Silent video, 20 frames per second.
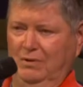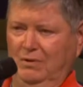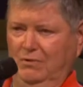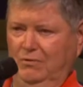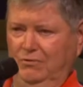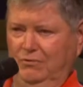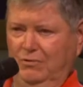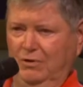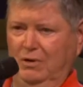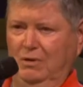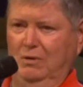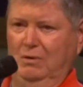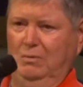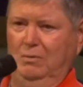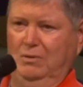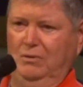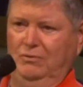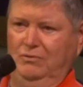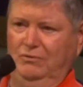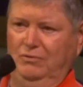Sarah
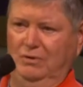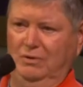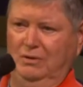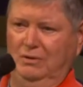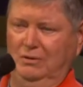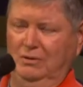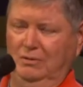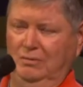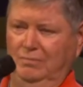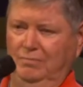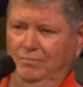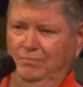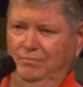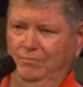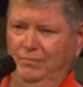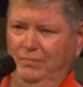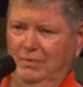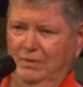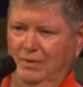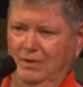was
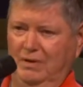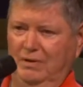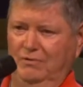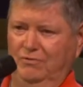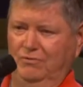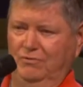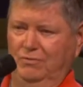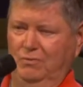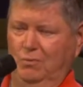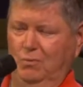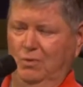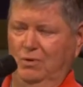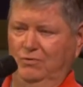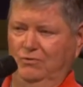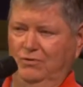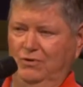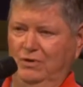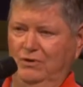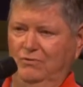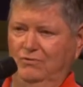
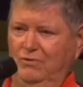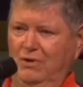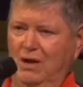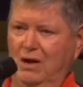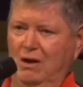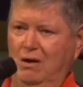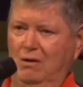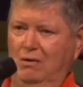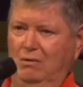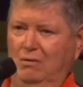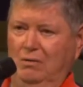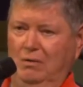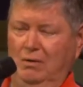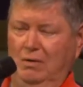and is now.